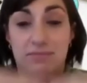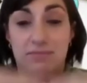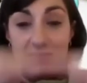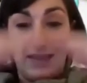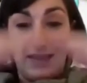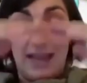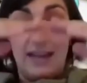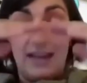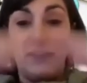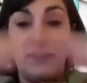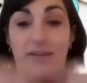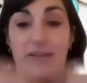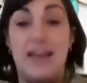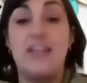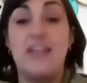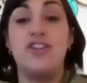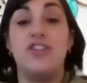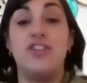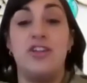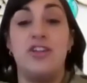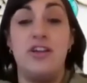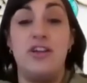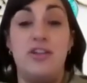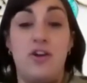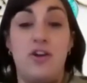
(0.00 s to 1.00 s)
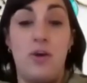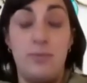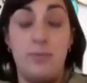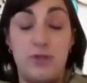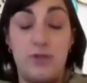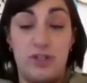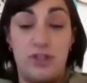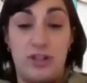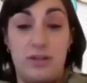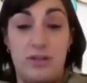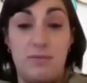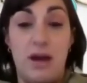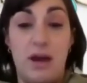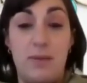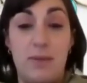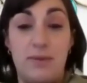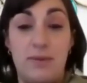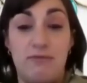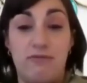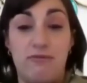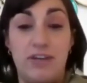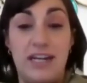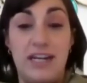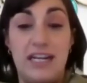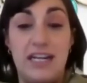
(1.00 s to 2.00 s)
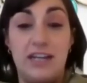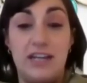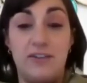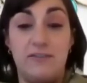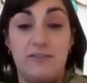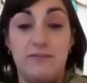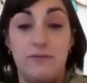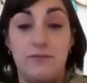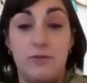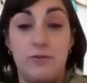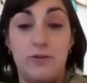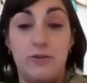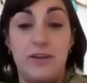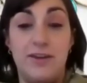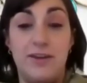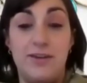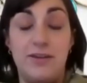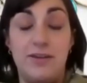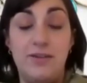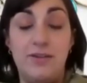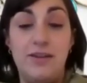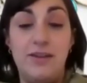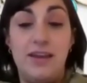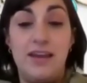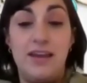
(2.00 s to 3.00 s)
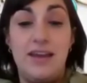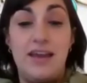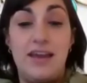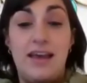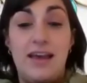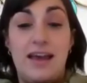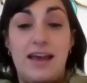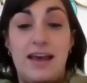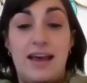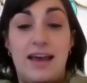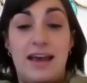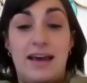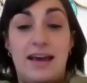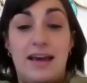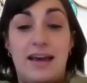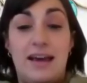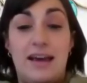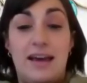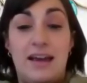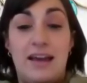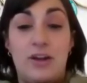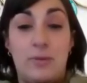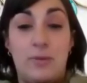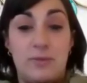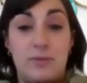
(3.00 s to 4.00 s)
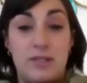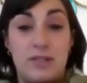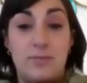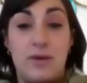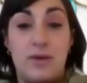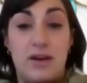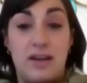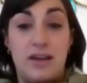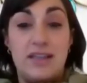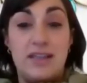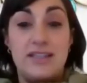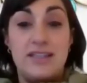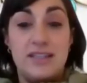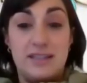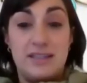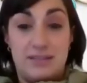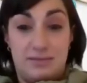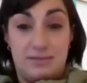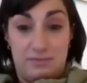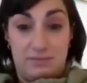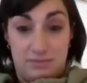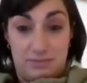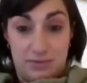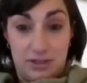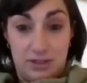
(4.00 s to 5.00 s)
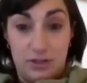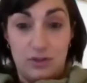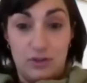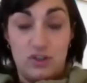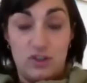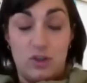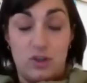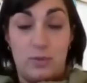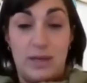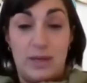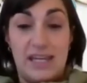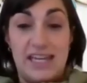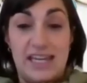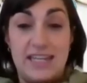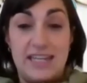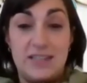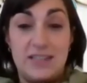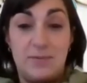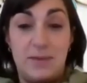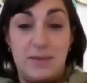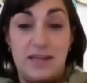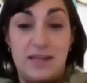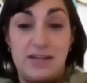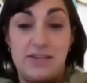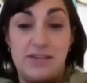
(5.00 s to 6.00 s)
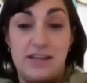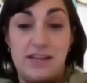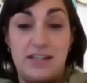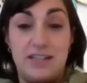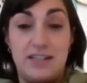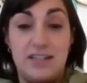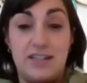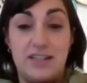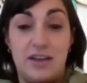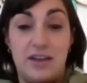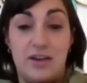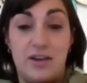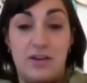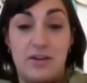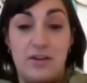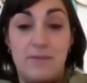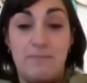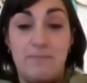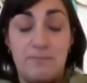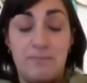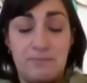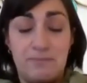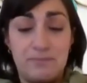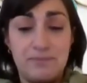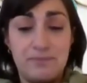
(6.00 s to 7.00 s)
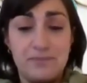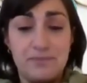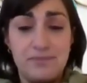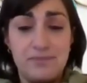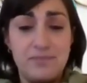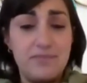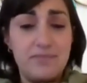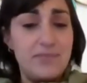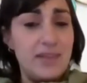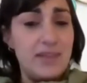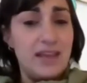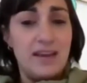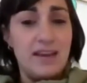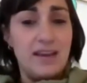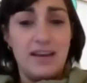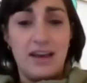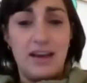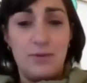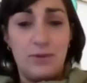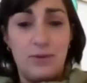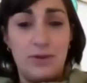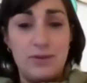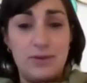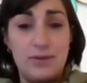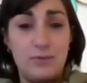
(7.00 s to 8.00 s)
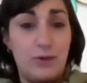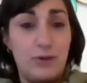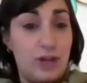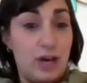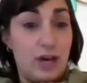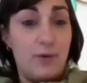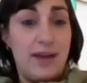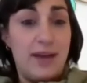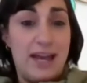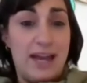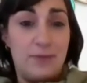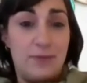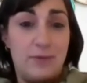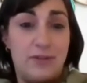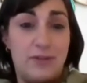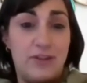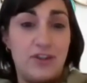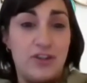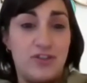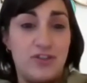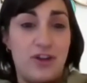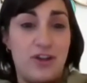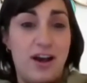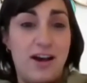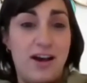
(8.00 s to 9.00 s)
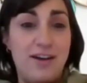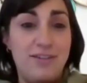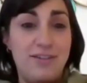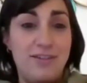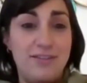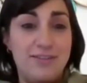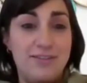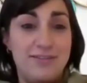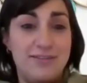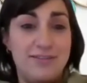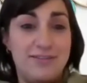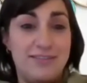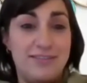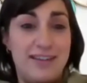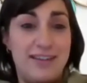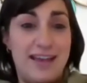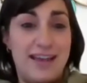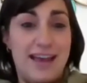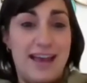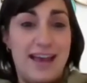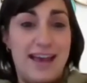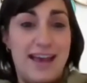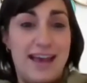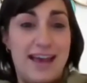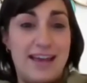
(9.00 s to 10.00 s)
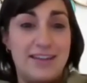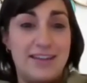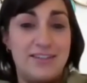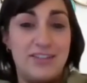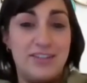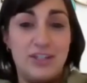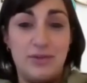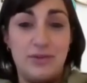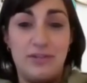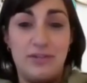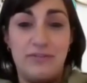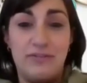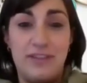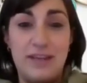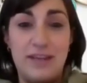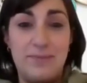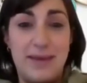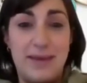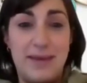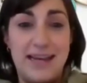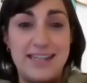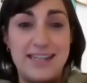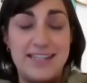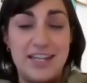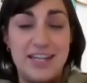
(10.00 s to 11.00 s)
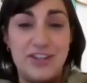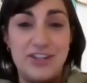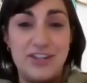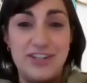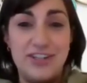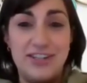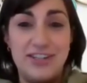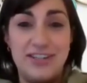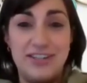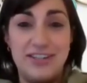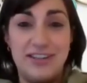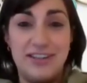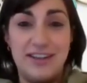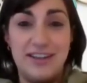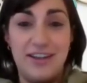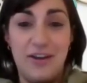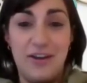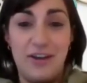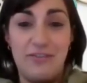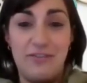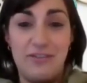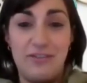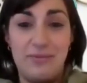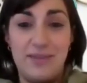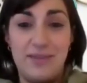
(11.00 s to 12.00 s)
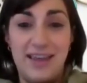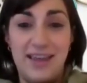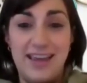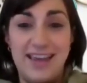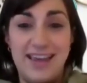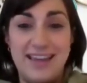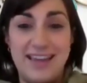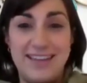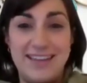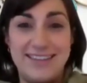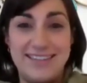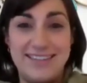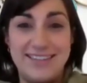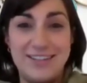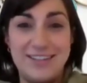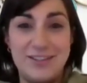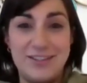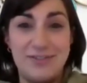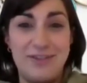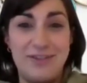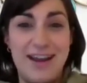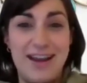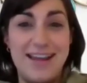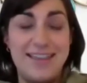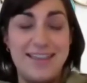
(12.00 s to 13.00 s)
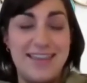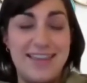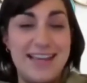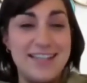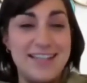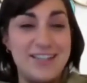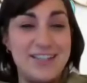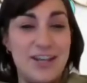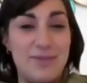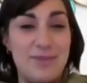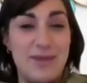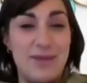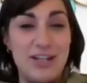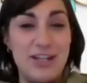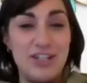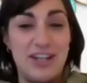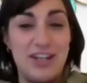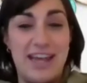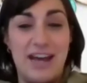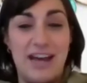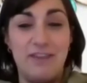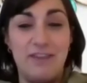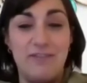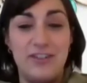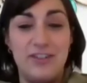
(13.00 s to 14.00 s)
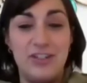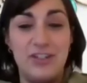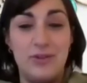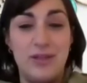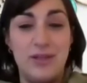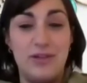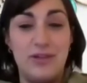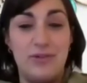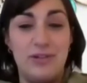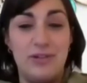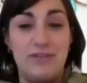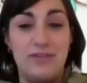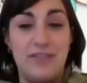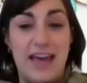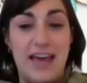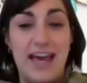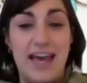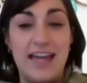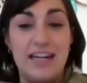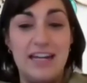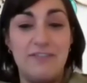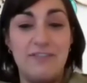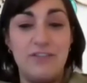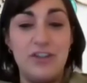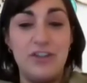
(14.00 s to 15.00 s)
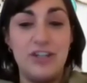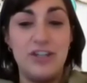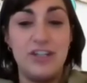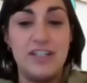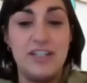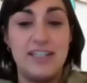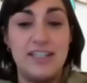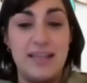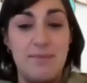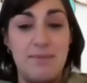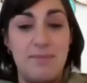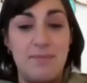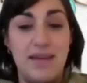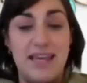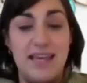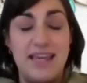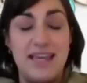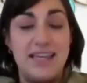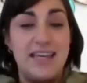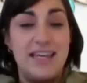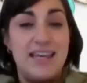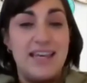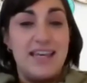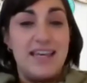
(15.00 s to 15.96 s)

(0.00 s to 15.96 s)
elevation option might be really good for you and optimize your shopping experience. So we'll go ahead with the trial and do a feedback session and go from there. Looks great. Thanks so much, Cal, for doing all of that. And if you could send me